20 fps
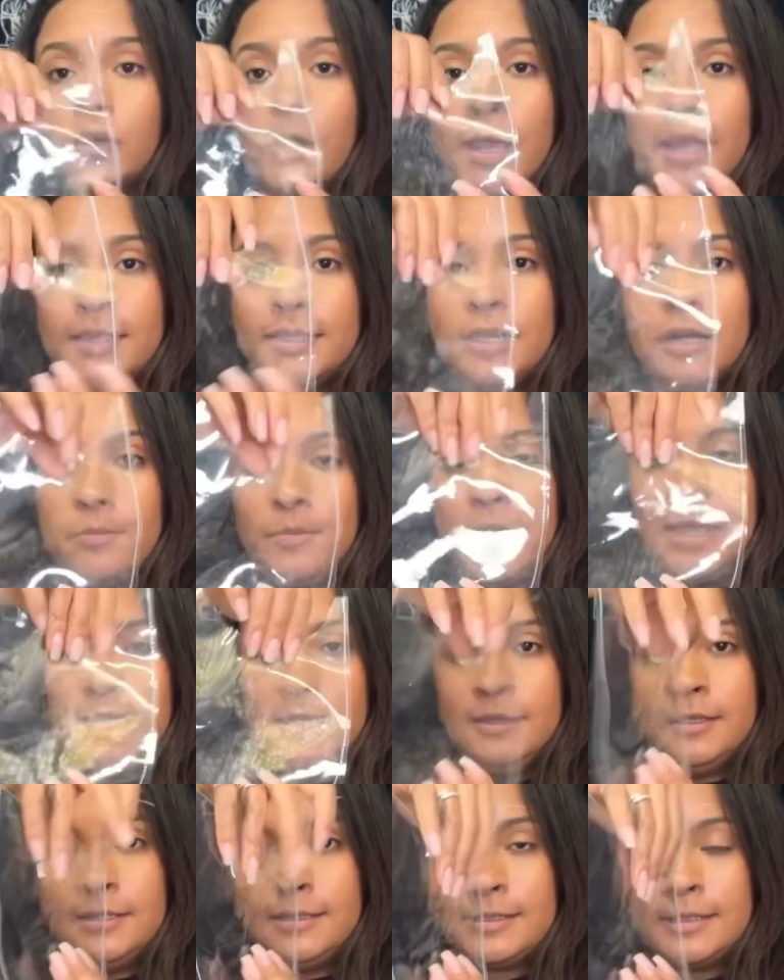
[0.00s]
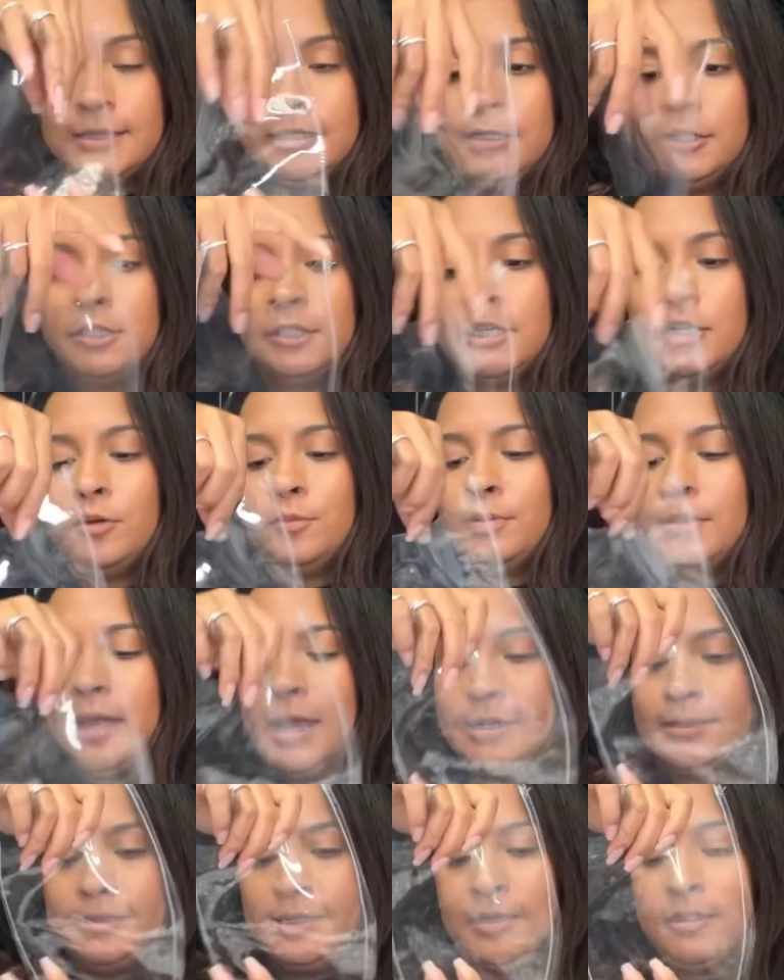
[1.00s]
ended up making this clear little
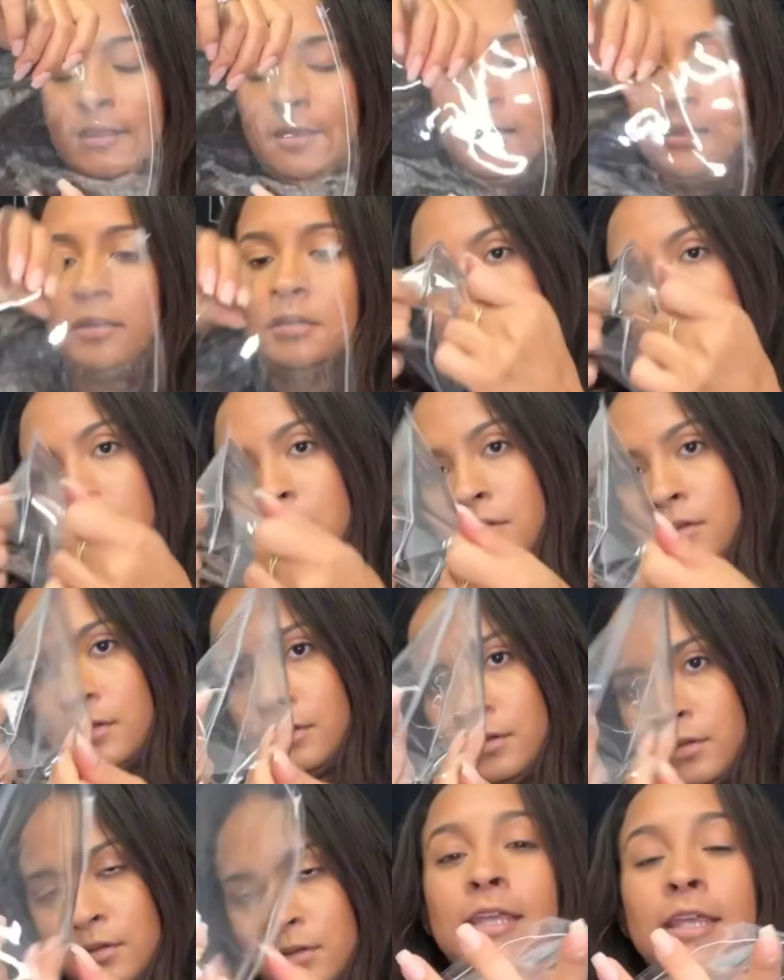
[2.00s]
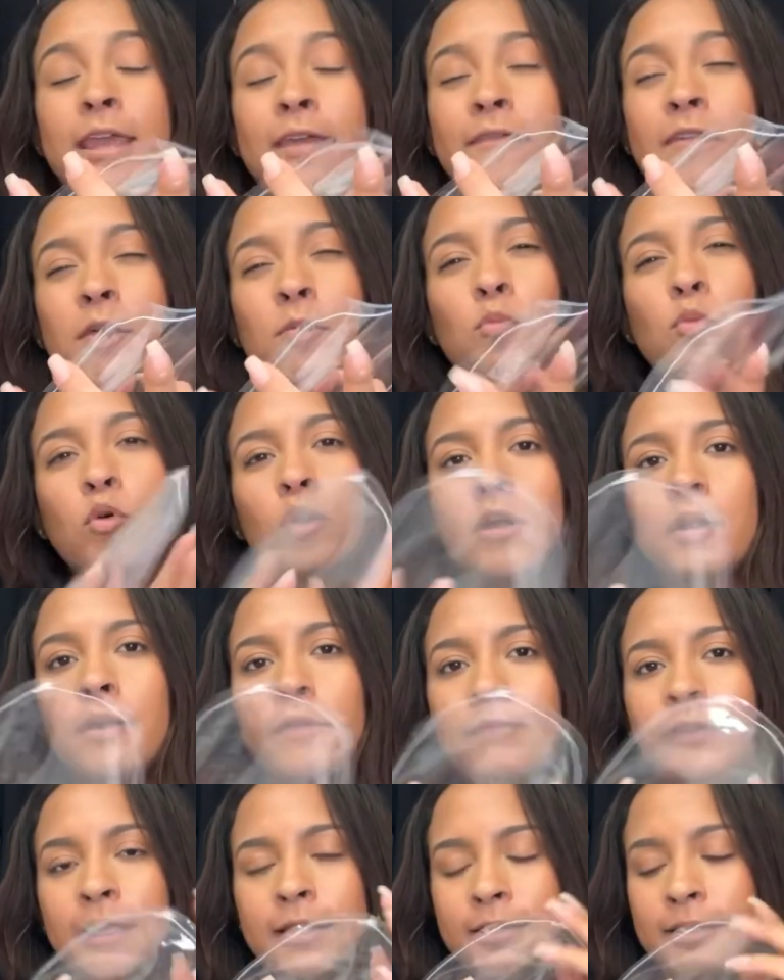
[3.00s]
plastic thing to give it more
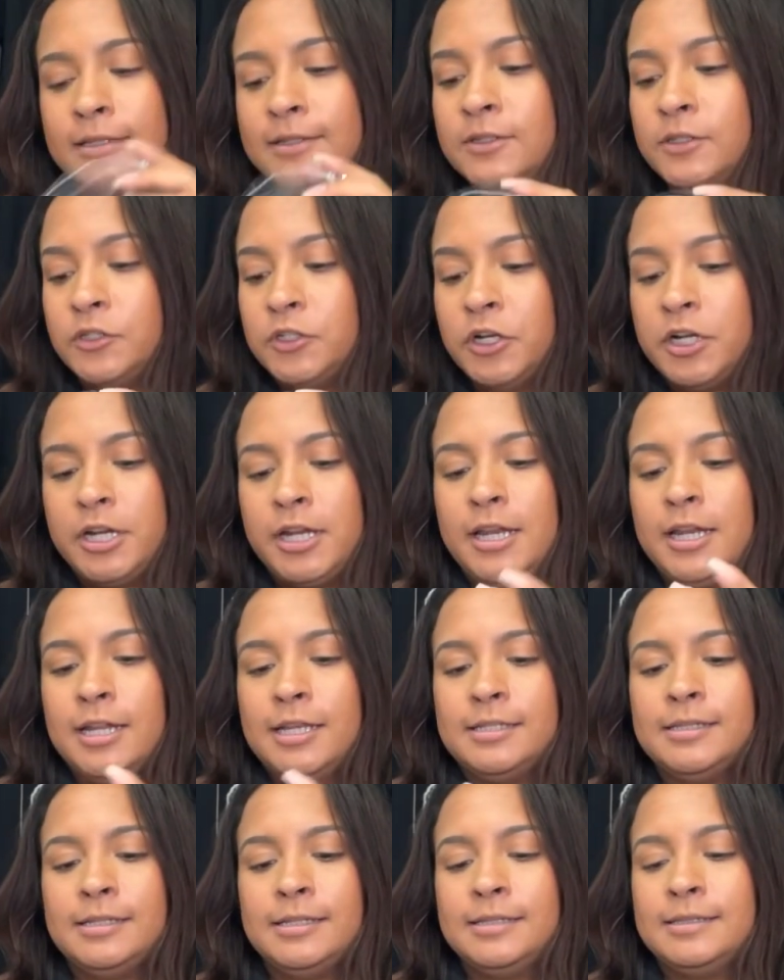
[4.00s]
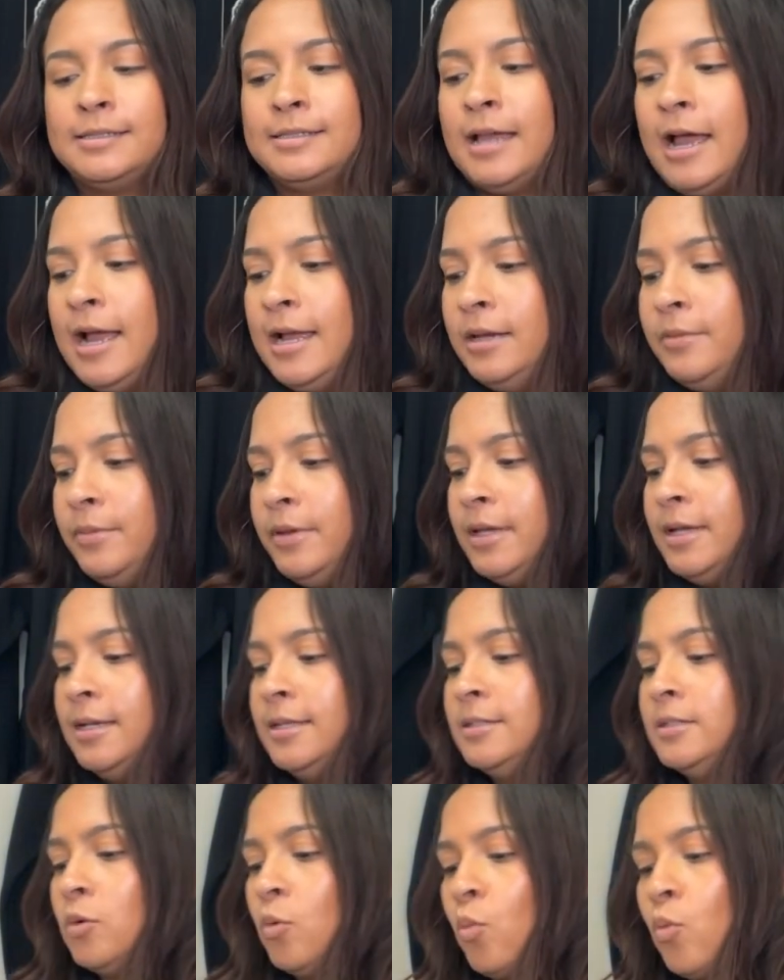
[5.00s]
of like this sturdiness inside,
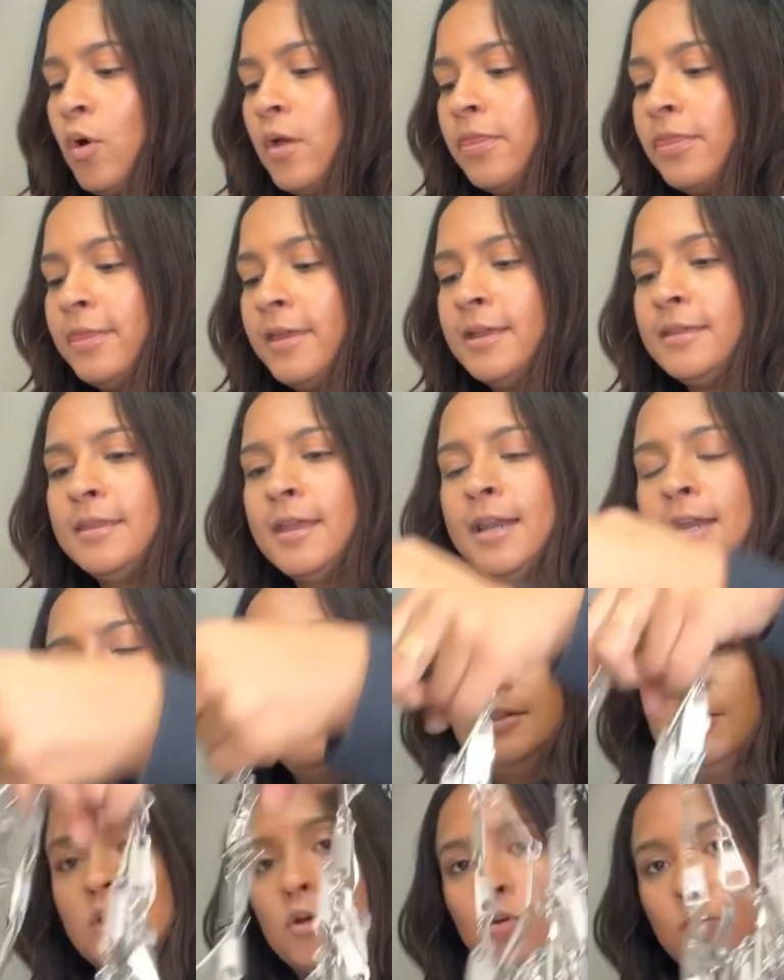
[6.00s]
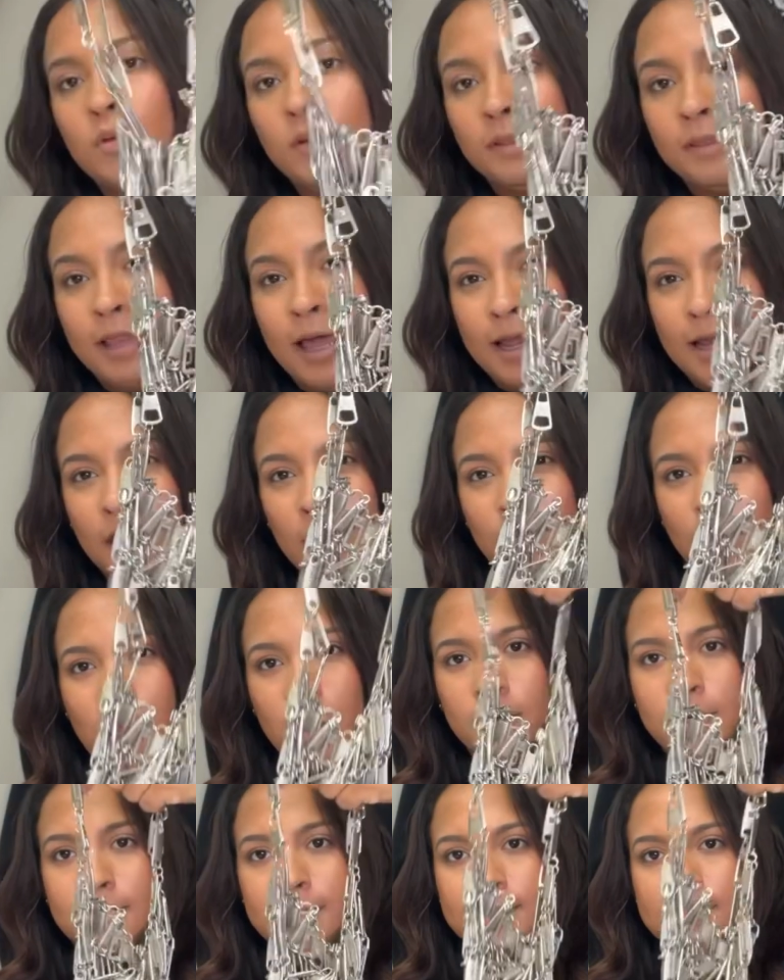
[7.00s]
because one thing that I don't like
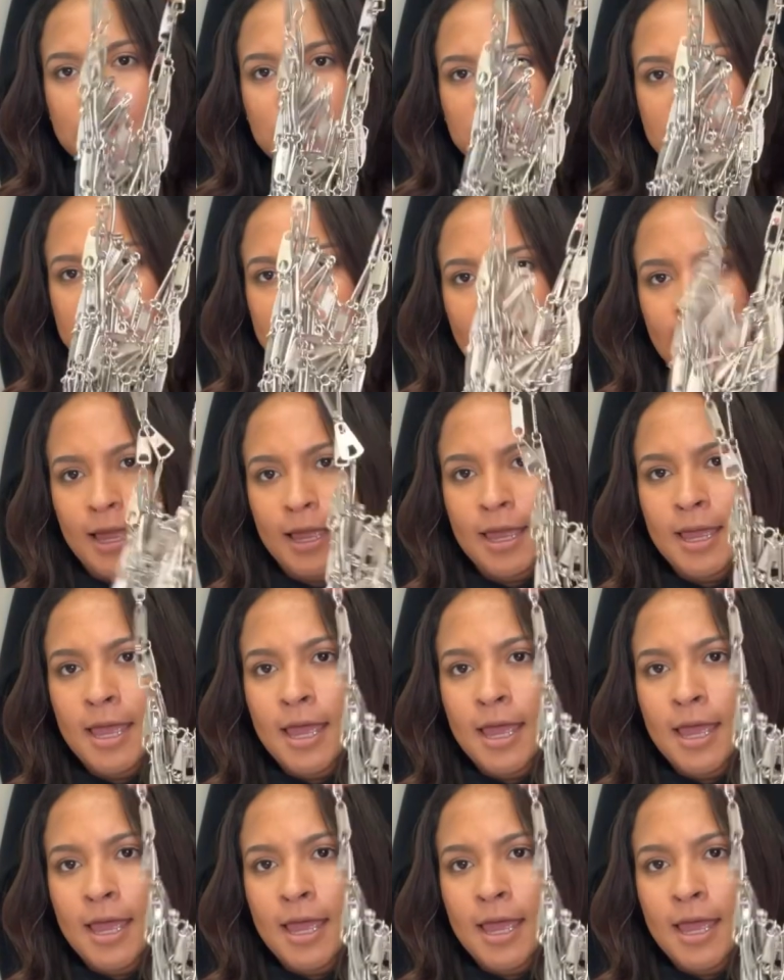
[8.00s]
about it is just that